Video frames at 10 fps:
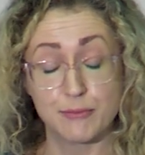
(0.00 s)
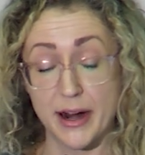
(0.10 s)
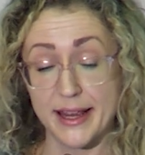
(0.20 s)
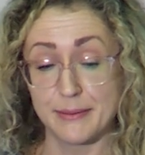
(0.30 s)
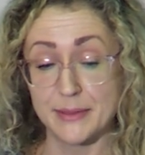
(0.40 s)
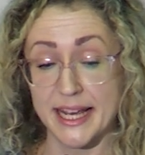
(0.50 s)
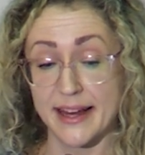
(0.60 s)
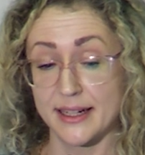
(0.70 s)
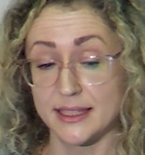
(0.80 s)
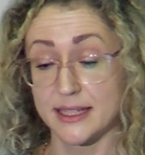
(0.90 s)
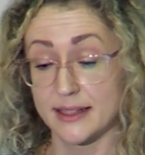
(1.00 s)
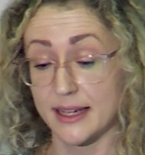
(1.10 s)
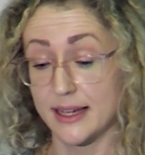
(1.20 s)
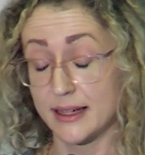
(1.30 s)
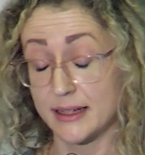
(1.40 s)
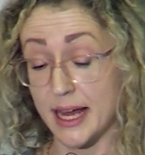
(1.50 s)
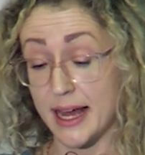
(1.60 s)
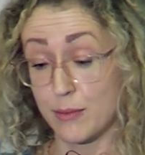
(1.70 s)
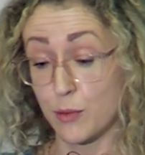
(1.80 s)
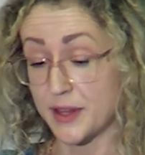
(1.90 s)
break them down into
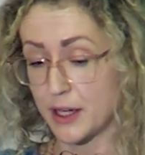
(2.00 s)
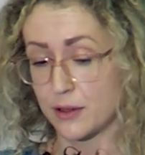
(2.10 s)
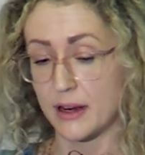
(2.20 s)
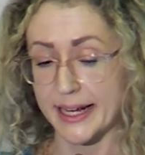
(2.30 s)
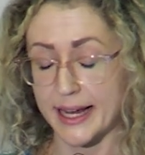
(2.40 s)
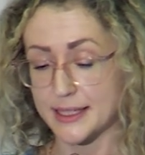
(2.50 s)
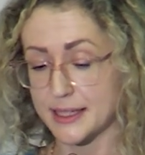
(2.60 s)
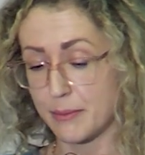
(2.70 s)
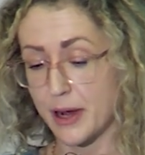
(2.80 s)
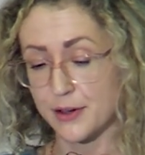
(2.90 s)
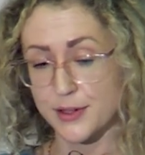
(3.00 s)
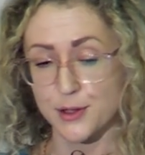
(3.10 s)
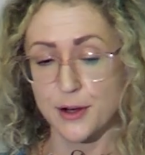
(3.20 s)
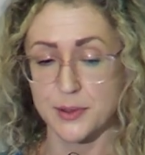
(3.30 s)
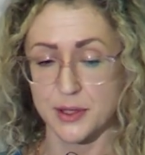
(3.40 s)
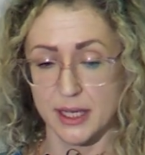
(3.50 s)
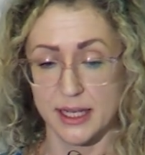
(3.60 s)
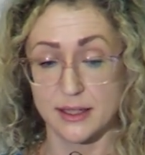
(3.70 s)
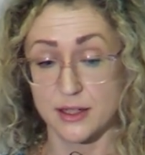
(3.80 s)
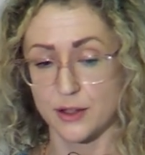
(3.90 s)
what they look like under the microscope, so the
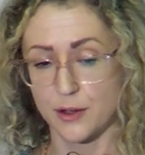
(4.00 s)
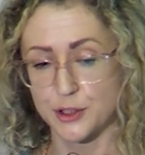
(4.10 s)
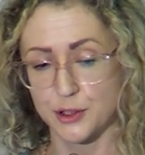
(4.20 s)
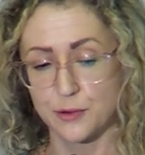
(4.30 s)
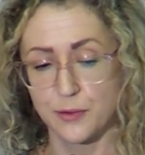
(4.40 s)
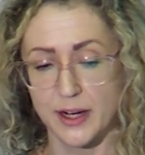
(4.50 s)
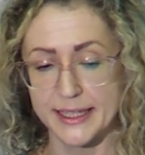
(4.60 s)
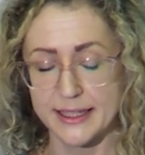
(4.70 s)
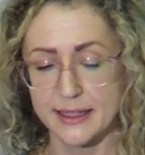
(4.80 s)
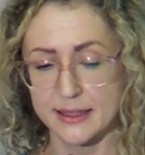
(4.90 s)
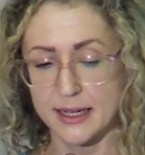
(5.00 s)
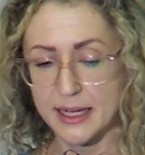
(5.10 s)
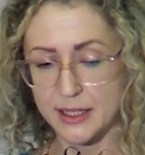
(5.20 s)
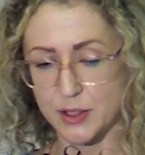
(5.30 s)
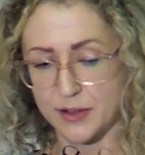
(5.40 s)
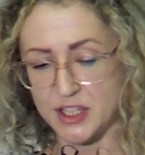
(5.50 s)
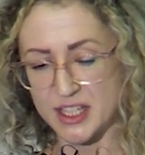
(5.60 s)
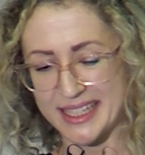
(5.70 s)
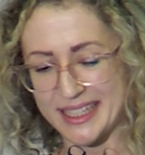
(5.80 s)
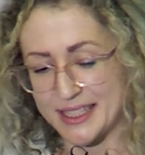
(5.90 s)
histological findings. So I've
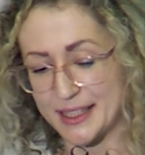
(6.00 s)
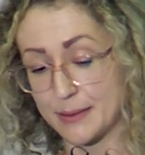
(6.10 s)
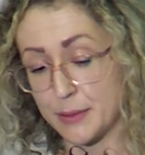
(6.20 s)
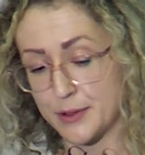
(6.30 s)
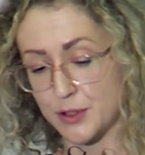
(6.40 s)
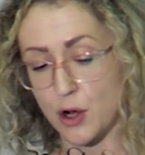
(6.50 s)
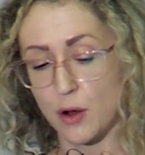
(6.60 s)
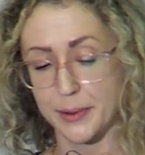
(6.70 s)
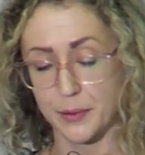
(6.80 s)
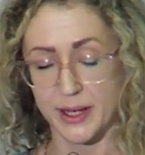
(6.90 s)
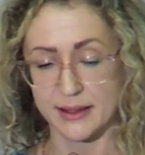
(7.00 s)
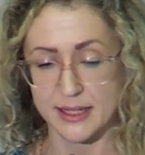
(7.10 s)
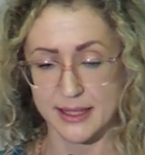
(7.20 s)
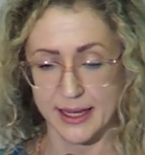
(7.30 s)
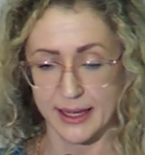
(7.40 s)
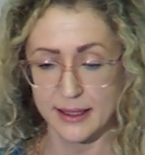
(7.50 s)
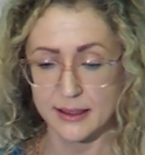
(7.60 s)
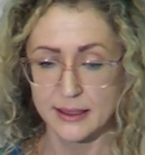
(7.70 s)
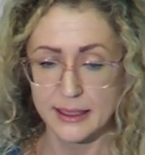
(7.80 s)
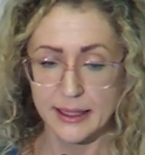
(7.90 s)
listed the most common ones
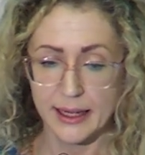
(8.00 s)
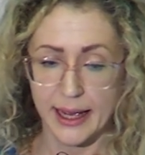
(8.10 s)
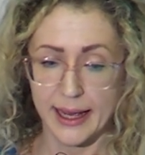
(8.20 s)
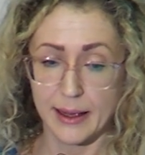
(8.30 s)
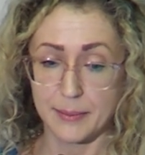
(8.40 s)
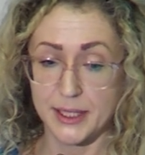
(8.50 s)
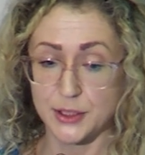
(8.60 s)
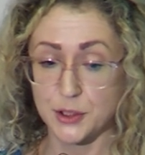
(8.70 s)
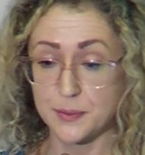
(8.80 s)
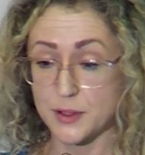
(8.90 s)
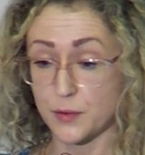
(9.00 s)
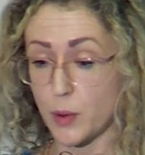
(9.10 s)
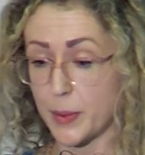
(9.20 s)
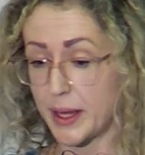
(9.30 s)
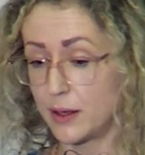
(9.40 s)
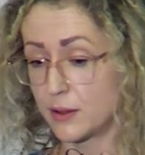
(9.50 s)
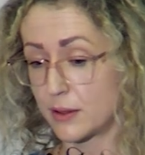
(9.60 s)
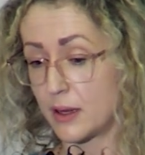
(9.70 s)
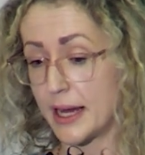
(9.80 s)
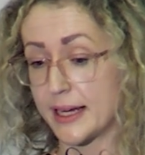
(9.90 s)
there. In terms of what they
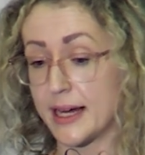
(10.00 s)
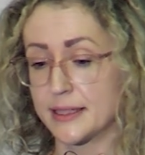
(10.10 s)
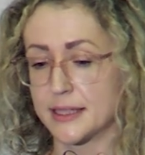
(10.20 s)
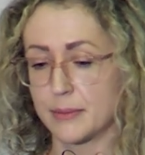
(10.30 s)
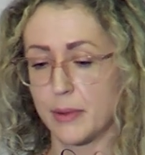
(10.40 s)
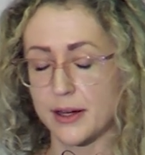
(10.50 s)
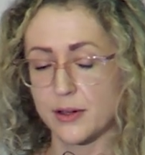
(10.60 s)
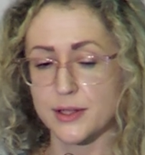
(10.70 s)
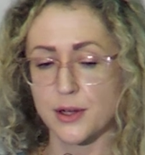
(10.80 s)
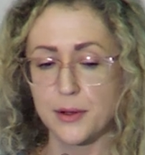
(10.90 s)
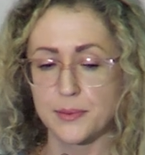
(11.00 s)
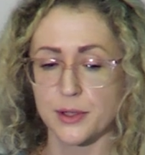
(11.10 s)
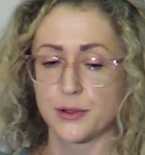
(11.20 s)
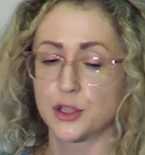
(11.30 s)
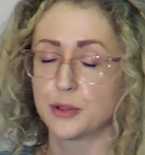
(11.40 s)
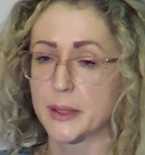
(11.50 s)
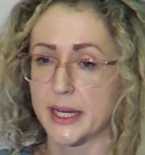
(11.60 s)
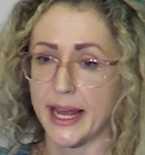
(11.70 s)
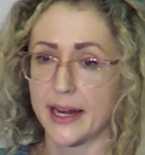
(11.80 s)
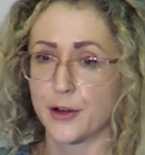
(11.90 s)
look like under the microscope, so
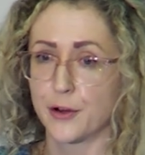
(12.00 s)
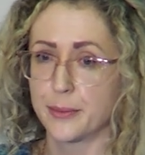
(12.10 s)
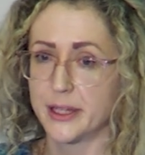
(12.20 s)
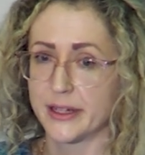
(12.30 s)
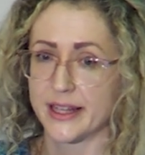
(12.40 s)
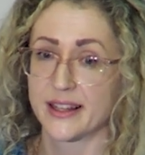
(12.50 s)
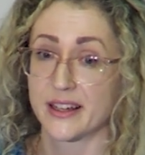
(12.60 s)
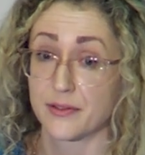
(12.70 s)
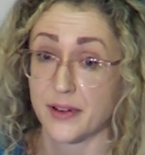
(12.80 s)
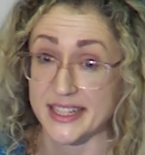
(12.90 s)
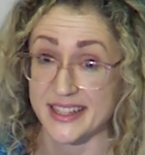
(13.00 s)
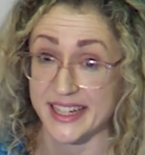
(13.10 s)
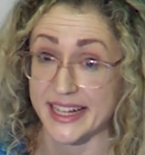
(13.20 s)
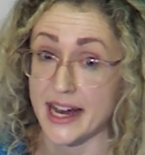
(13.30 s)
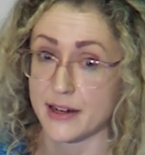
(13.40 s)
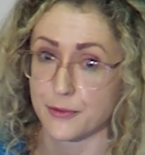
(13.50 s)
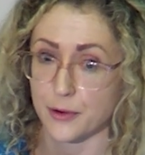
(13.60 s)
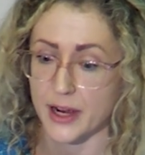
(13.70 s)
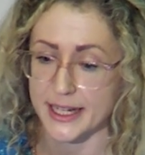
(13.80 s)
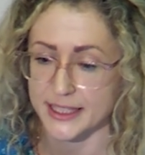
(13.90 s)
tubular adenoma you can think of as the garden
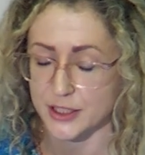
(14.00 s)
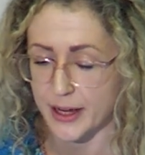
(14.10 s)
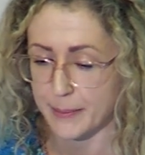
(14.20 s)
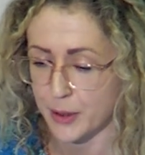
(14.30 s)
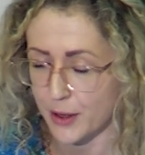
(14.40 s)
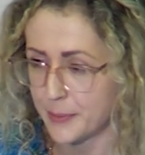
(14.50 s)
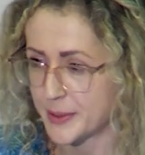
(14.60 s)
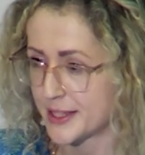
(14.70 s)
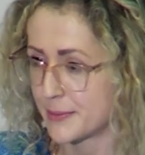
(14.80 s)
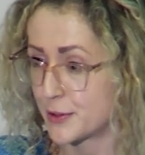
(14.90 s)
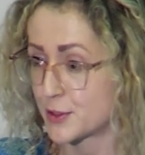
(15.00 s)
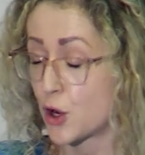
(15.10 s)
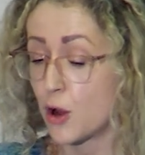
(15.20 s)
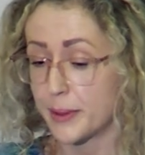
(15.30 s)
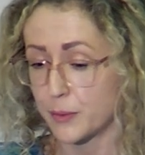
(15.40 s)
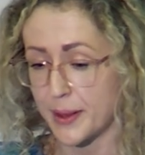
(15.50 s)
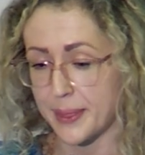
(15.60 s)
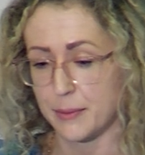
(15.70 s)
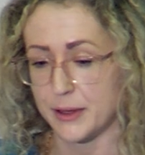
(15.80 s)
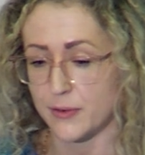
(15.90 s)
variety type polyp. It's the most common one
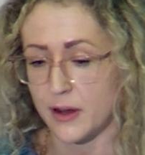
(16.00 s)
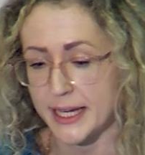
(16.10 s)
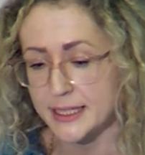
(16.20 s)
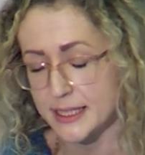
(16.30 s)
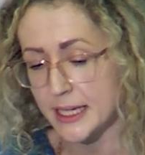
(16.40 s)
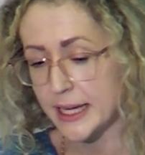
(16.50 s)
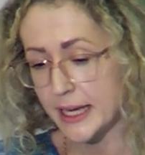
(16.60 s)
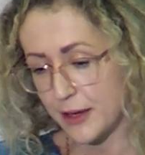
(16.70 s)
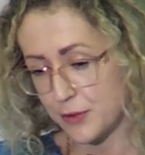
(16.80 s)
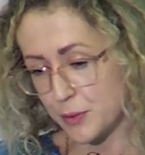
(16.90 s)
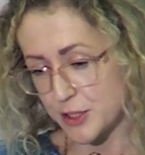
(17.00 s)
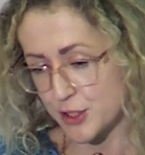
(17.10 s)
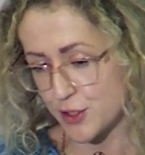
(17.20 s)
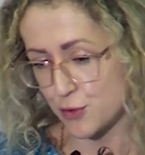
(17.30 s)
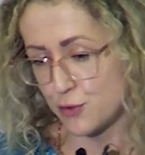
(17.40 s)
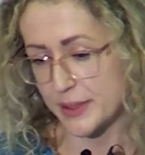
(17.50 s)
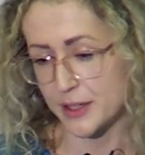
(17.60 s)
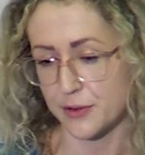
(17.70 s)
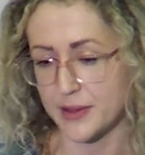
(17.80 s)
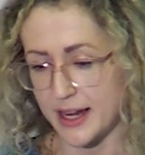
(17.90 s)
that we find. If you were to zoom
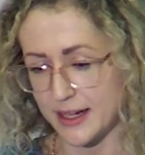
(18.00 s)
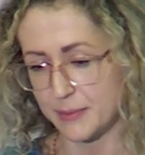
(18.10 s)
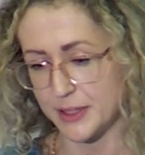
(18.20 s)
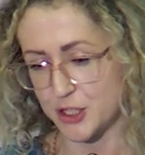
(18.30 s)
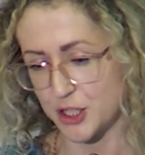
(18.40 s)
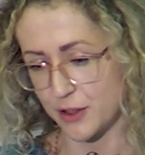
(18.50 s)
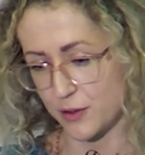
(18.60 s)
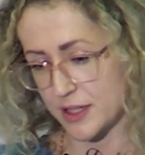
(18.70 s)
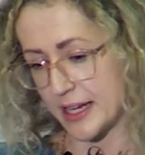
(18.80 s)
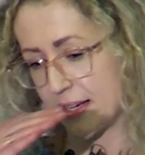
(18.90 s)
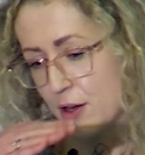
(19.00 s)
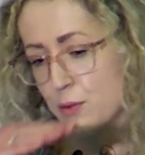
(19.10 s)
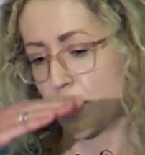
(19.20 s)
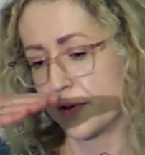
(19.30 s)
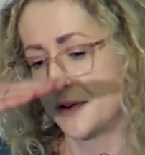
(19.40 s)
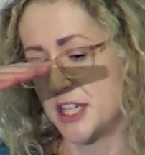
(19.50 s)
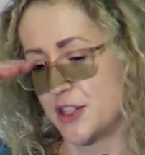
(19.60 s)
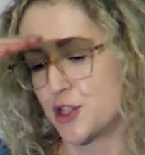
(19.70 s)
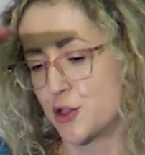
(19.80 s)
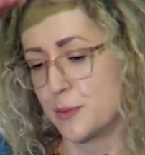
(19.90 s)
in on that image, it looks like a whole load of
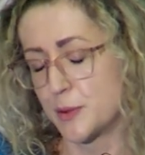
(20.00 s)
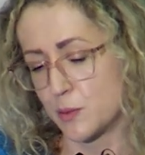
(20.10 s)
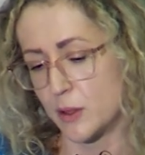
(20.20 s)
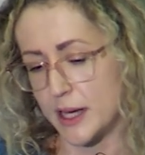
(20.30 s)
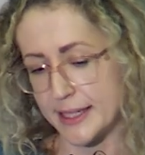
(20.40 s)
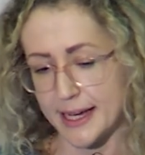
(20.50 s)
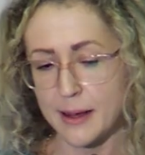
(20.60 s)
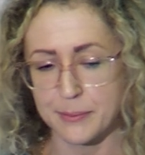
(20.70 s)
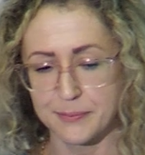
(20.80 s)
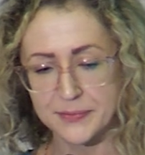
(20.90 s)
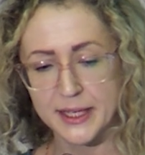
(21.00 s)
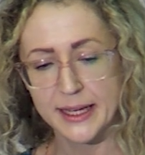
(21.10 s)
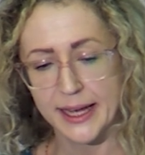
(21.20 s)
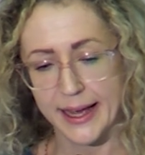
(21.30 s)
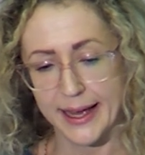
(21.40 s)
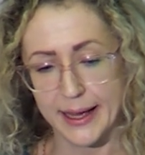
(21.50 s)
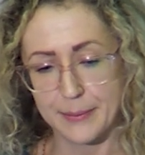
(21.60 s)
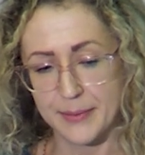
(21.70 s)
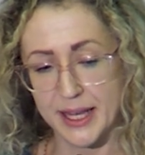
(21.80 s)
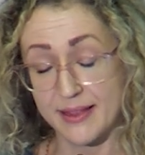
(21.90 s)
test tubes all lined up.
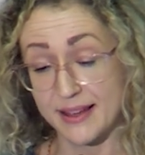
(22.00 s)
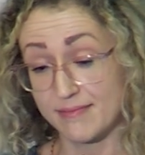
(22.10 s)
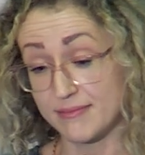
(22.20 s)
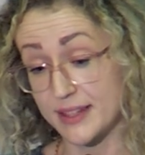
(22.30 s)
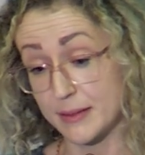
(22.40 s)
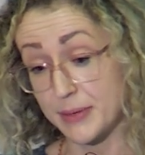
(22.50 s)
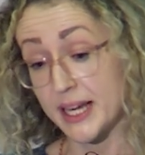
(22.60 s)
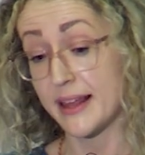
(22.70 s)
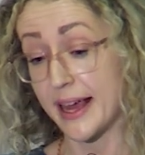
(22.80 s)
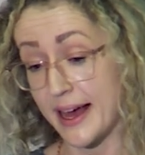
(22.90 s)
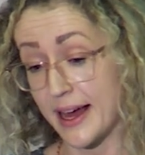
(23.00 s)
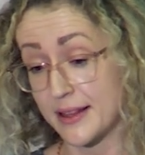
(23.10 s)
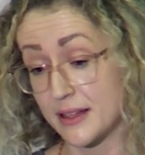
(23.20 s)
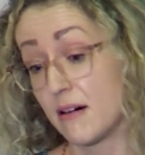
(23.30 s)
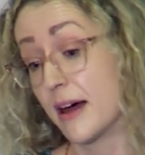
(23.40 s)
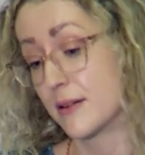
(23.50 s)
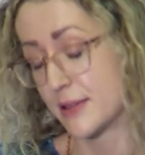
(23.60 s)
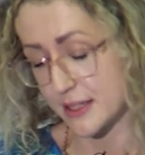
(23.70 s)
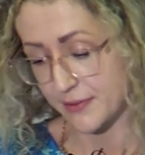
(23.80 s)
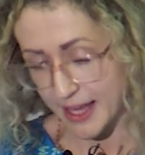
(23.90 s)
And the bigger they are, the higher the
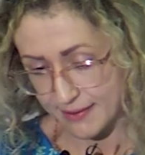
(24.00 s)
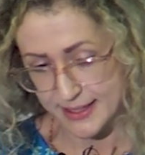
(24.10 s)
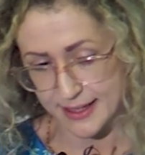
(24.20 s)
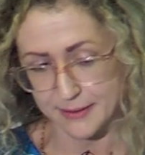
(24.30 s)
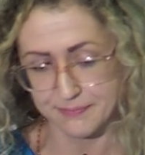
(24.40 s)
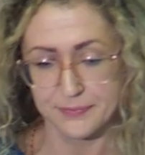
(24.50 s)
risk of cancer.